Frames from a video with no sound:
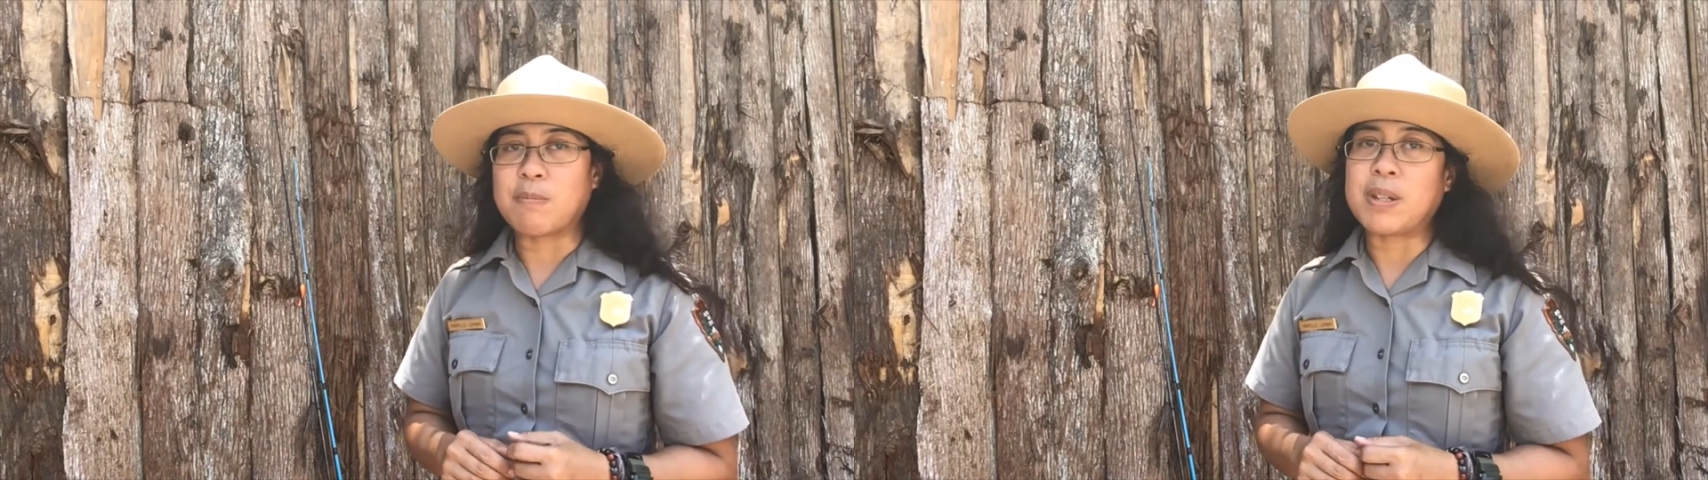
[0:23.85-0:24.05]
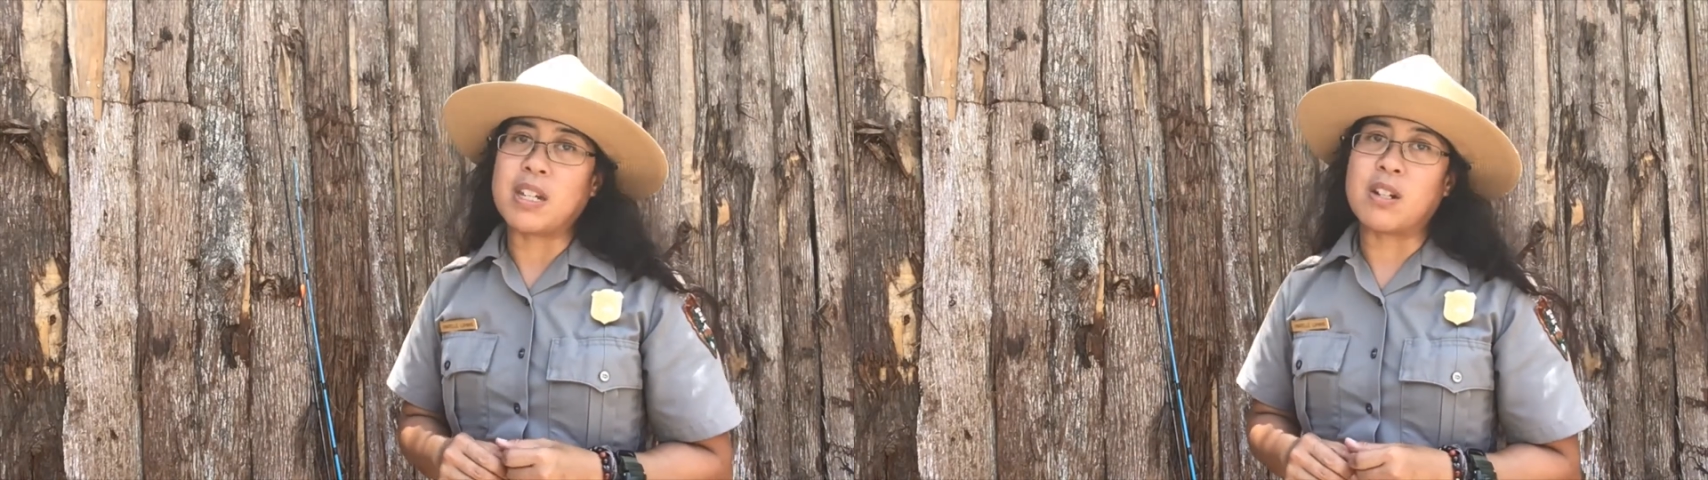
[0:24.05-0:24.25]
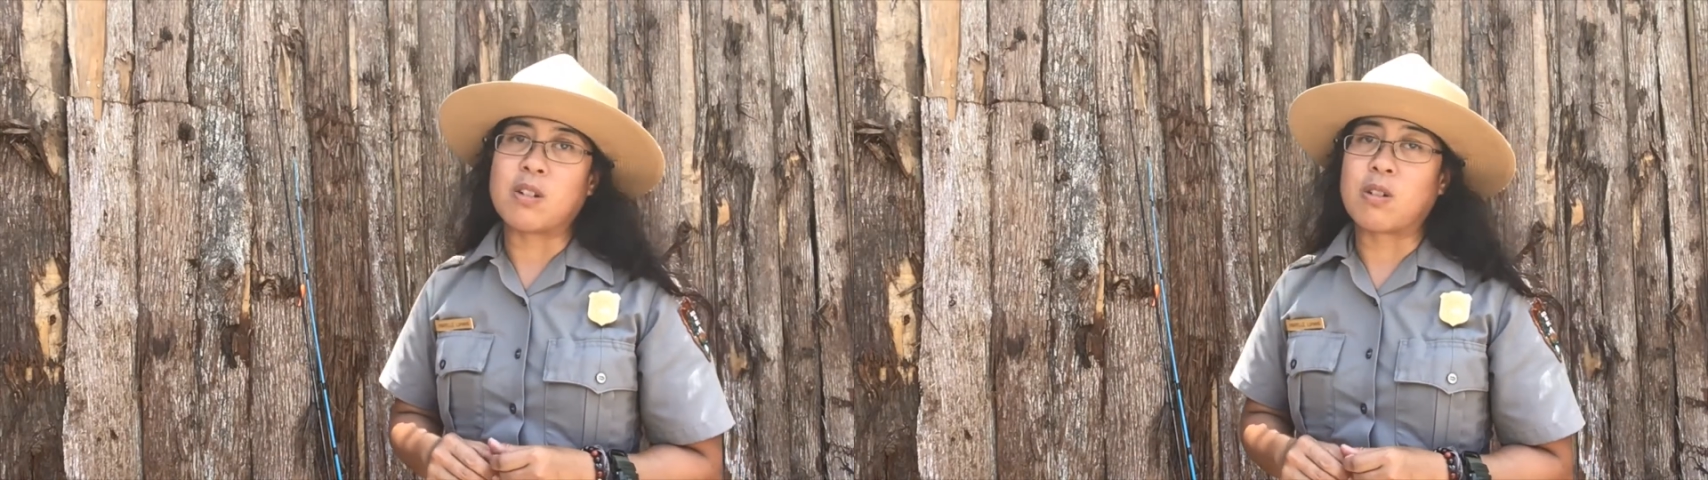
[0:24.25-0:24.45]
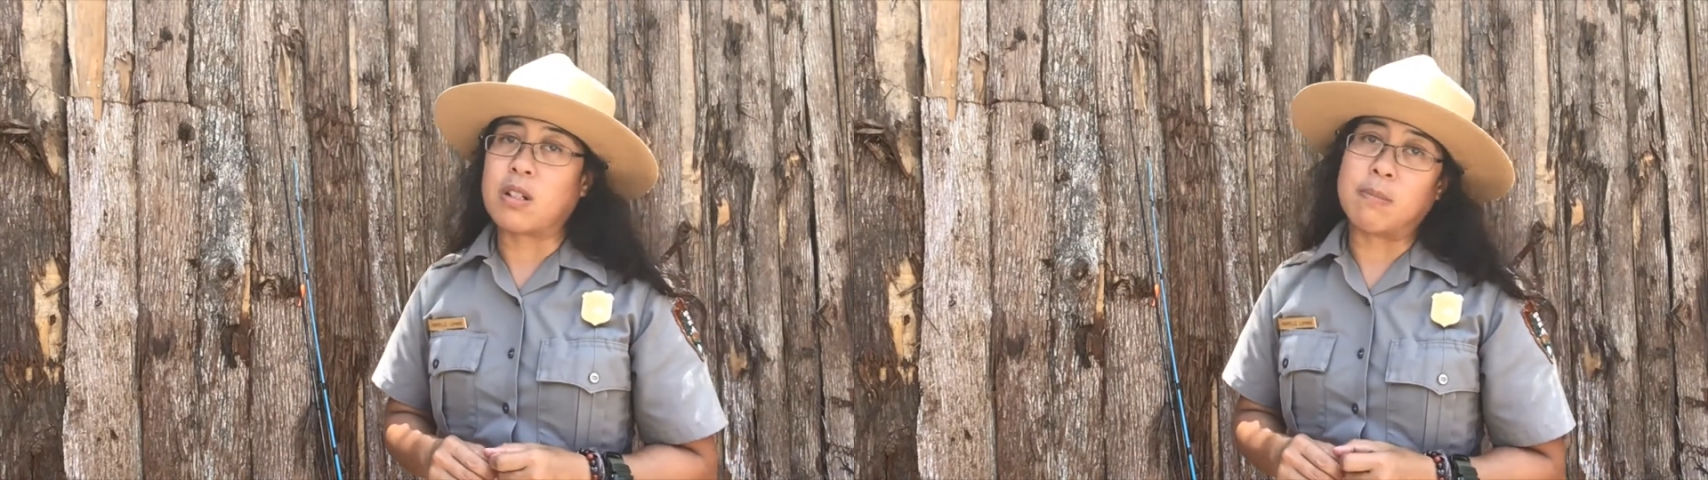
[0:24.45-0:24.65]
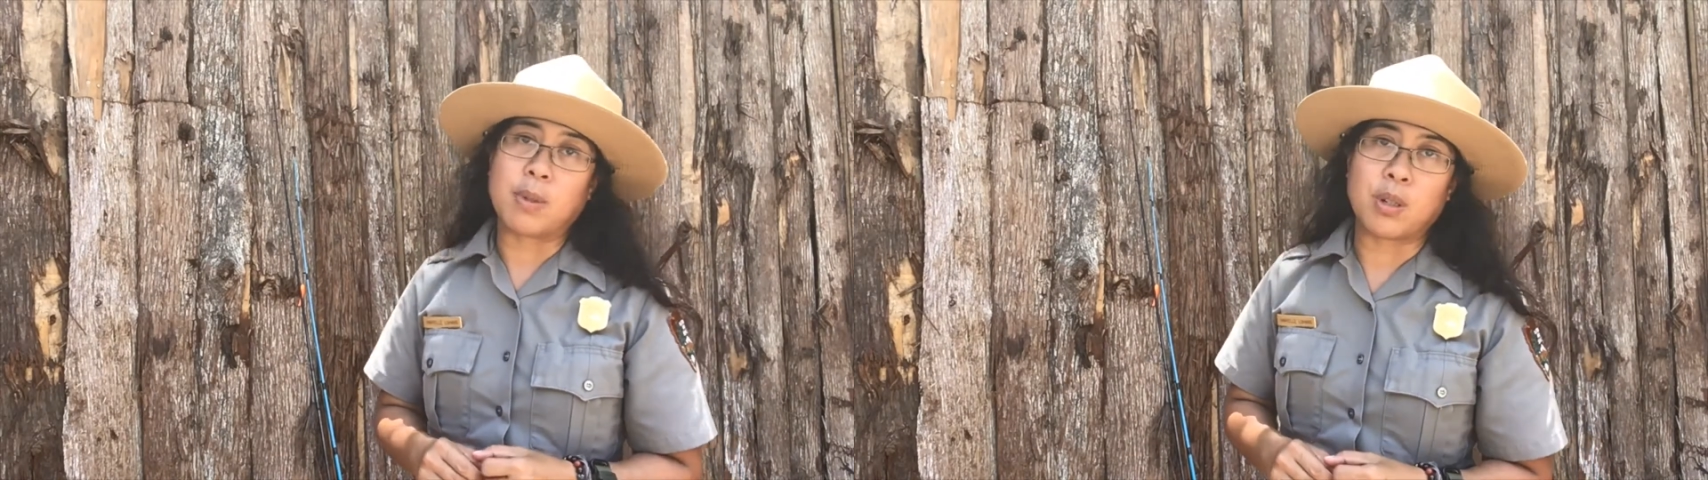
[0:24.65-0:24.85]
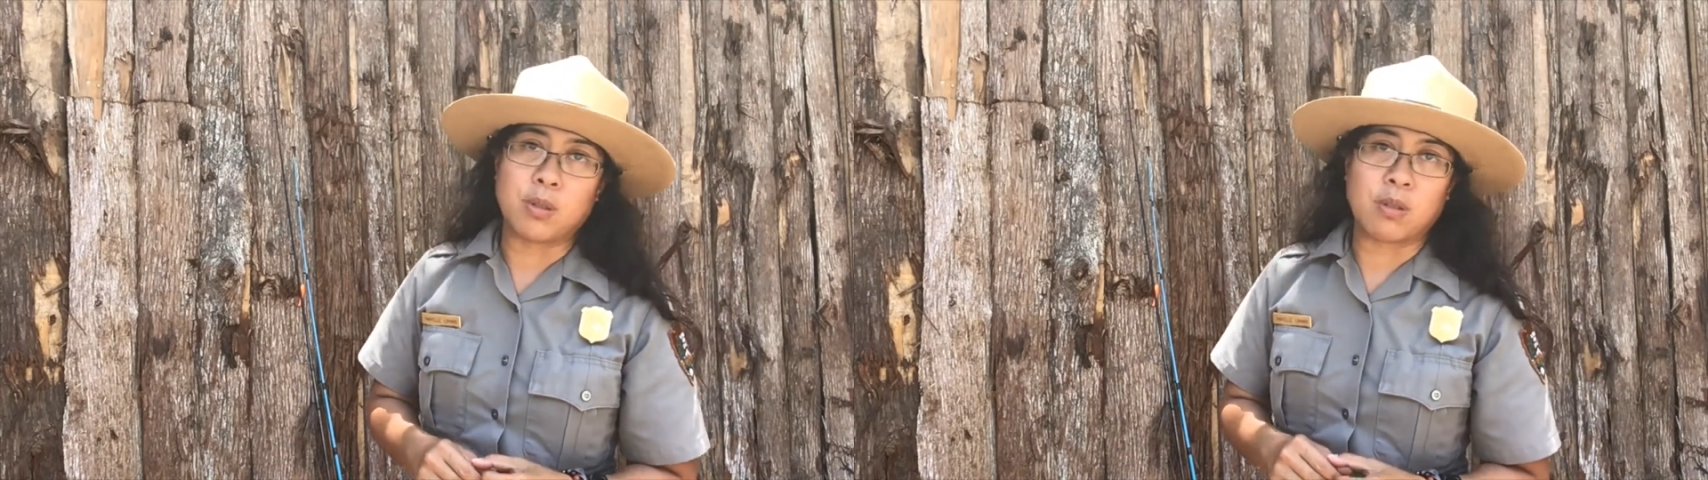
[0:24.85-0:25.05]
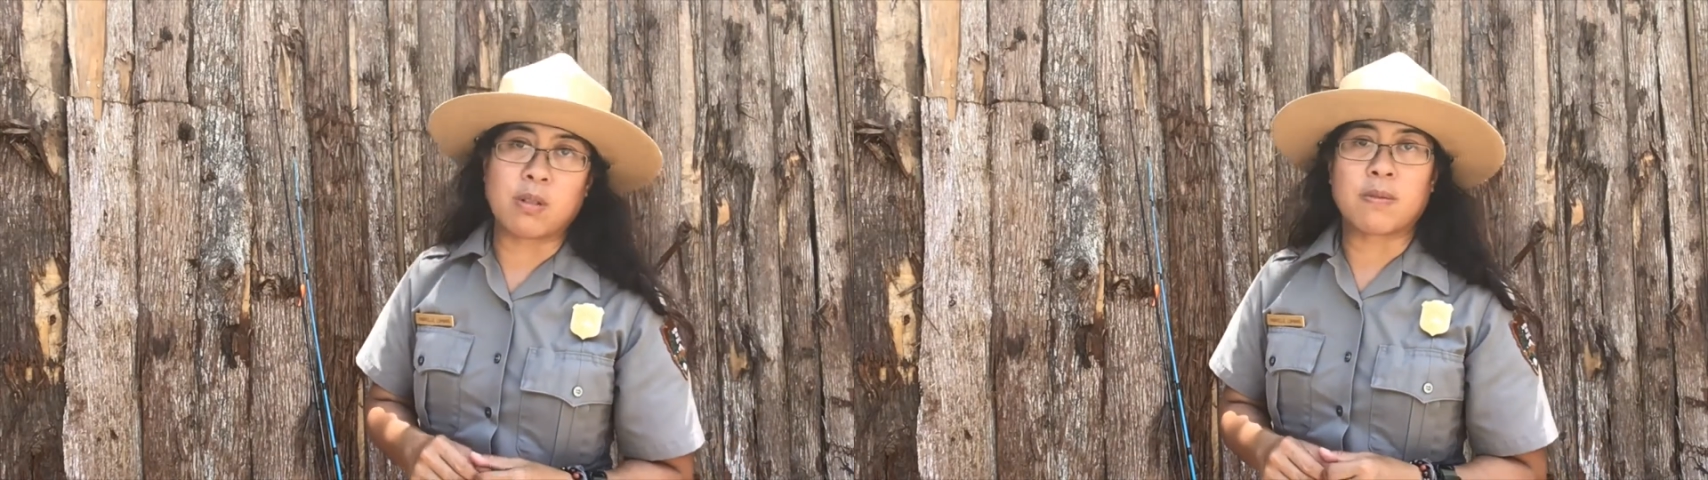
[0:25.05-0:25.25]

pier or on a boat or